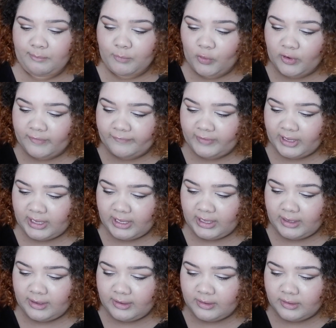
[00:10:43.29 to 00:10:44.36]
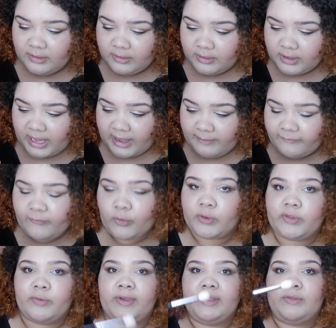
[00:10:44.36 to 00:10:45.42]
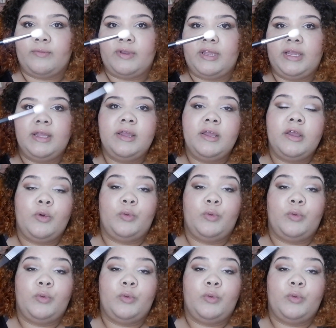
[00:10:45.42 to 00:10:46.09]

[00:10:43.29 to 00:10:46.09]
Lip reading: Morphe M433,